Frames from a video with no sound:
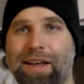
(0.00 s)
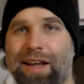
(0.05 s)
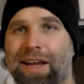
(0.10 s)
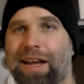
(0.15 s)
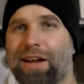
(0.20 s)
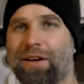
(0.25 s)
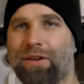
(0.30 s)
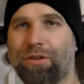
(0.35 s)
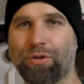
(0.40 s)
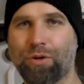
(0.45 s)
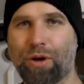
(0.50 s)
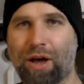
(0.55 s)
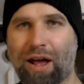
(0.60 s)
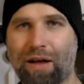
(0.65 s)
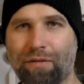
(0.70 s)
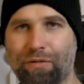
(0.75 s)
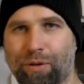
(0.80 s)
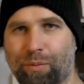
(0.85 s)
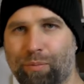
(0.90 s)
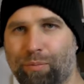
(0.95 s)
here you
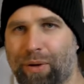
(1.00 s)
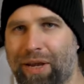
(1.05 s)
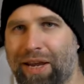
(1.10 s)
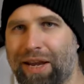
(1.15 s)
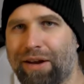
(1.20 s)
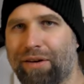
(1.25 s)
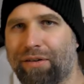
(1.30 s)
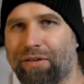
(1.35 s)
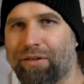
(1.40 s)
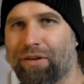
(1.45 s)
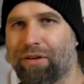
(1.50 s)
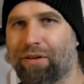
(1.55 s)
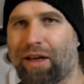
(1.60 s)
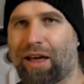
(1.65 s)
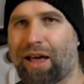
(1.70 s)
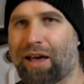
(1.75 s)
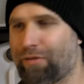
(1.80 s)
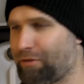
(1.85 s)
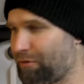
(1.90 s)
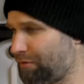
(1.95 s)
have the beer.
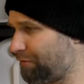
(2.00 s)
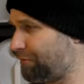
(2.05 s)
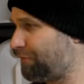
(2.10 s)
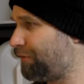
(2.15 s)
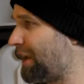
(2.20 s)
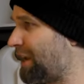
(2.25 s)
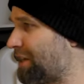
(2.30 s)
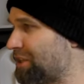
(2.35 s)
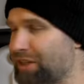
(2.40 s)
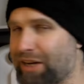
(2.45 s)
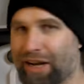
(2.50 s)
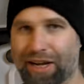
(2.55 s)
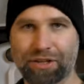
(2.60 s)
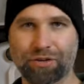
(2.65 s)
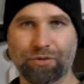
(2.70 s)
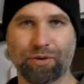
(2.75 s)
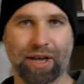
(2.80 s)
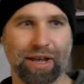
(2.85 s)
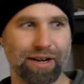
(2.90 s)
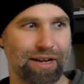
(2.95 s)
I have a
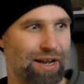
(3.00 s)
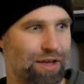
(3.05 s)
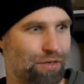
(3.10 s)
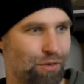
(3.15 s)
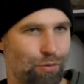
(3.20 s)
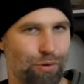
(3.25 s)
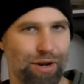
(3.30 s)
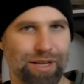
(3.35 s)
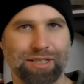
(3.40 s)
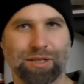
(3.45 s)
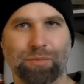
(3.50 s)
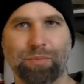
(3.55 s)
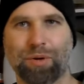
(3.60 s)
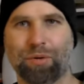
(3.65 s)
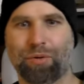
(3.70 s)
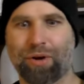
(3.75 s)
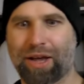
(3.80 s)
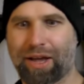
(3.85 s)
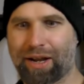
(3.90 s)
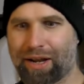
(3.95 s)
flashlight ready, the recipe
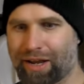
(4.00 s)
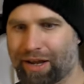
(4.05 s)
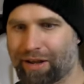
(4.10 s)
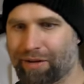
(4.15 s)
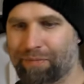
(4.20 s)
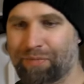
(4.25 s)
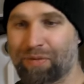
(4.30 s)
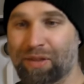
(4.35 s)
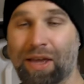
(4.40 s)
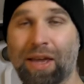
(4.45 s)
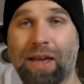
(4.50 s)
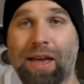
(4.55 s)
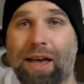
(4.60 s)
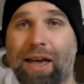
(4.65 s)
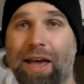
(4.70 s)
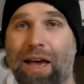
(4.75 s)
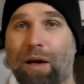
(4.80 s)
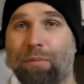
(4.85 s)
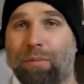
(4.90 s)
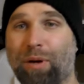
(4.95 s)
ready.
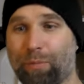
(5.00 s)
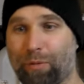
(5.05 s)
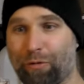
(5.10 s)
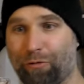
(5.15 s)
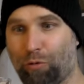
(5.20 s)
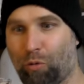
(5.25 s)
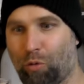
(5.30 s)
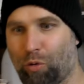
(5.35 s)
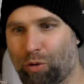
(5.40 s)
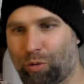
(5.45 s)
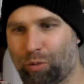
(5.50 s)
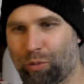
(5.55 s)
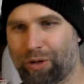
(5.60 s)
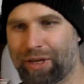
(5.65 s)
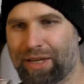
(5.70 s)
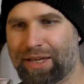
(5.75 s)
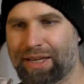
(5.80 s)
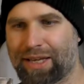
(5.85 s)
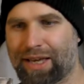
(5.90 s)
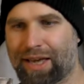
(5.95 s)
But before
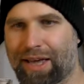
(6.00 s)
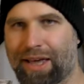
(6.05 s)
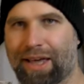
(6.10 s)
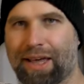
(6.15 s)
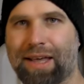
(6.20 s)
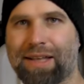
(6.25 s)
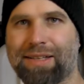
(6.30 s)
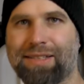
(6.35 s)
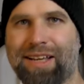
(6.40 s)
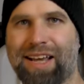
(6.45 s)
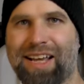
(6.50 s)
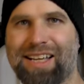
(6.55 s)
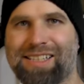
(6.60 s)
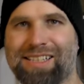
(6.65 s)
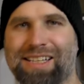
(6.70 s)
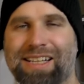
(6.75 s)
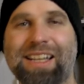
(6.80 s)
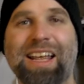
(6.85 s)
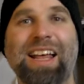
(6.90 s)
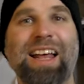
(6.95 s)
we
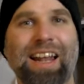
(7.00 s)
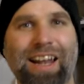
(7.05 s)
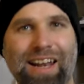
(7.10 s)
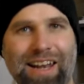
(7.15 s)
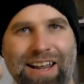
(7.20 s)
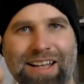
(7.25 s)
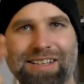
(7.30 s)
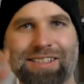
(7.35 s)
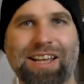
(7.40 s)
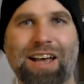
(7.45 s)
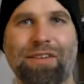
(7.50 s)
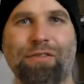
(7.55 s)
taste it, let's